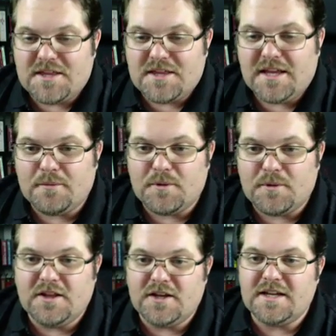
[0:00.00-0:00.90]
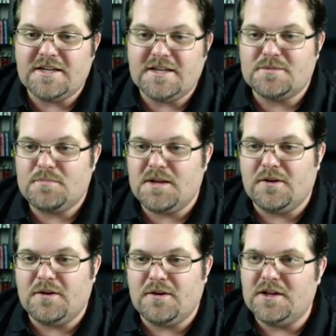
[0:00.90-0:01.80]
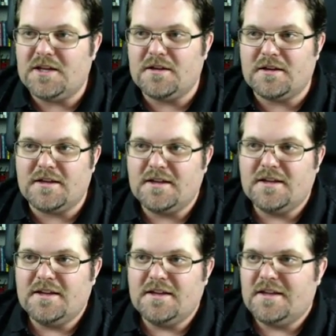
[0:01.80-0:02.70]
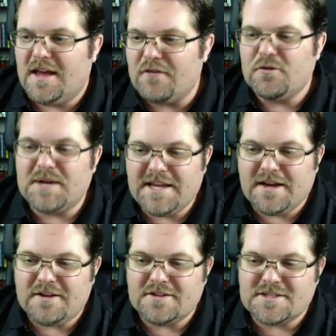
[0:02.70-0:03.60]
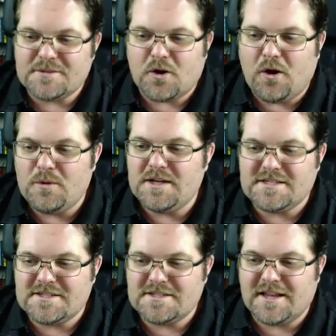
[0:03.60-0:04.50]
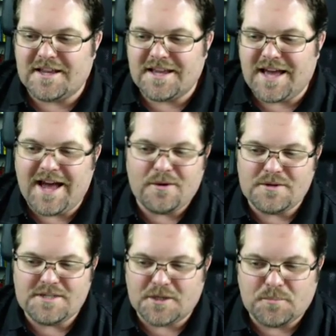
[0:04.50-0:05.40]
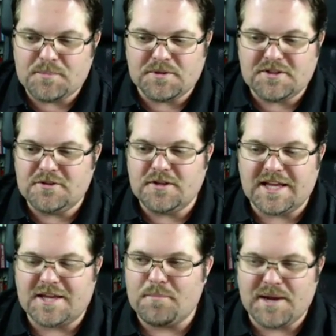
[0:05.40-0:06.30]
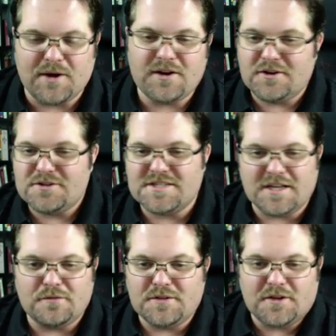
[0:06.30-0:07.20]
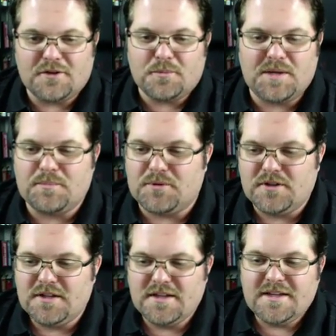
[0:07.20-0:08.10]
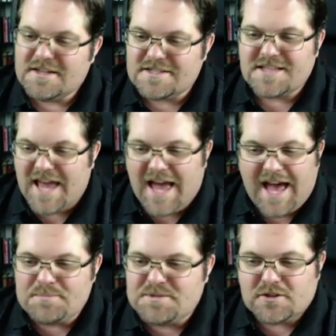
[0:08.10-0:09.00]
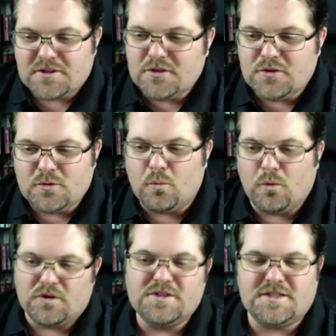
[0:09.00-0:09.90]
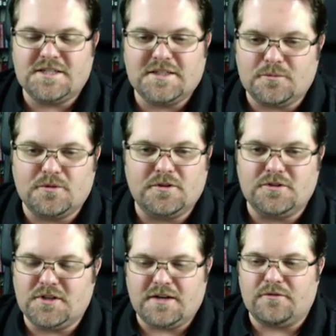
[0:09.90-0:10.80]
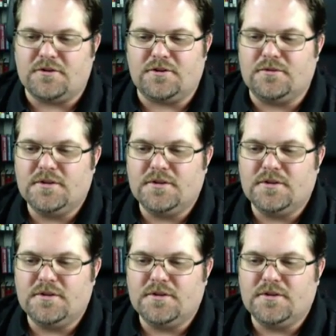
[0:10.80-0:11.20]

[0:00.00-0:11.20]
thing, and we look at everybody else, and we're always like, I always tell people too, like comparing yourself to other people is the absolute worst thing in the world you could ever do.